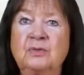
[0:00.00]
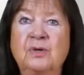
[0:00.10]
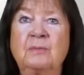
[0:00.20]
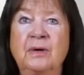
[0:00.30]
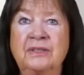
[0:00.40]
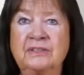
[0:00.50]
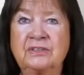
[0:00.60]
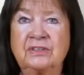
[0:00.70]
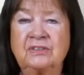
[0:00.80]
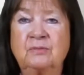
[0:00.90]
to a
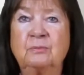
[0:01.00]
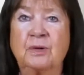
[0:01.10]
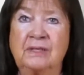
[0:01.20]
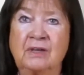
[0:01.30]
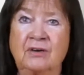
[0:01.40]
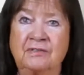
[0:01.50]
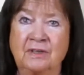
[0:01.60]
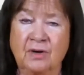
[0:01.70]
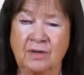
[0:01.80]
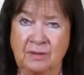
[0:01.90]
monetarist model of
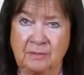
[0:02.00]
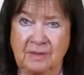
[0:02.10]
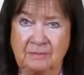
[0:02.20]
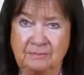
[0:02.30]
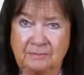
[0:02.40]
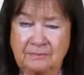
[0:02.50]
economy.